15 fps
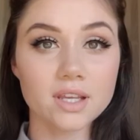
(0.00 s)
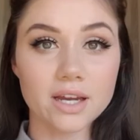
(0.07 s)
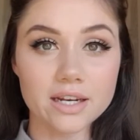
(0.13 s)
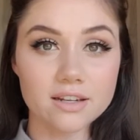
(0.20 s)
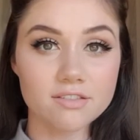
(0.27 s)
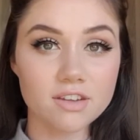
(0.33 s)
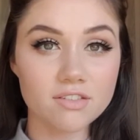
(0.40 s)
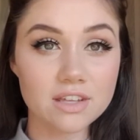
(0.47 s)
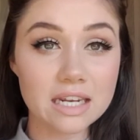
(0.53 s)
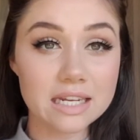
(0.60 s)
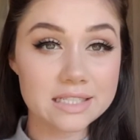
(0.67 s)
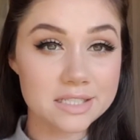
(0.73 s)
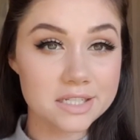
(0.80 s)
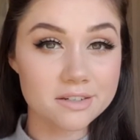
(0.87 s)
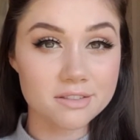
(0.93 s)
Kind of give you an
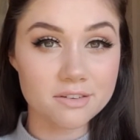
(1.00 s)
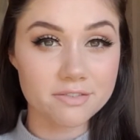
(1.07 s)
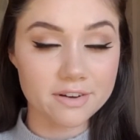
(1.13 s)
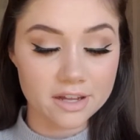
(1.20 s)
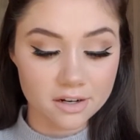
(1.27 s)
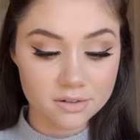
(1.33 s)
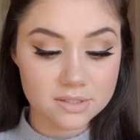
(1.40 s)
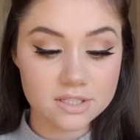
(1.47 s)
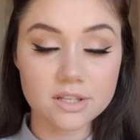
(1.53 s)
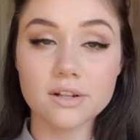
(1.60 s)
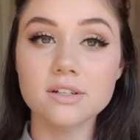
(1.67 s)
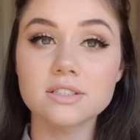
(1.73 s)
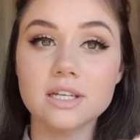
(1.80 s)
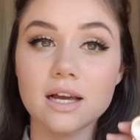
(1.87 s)
idea of the final result.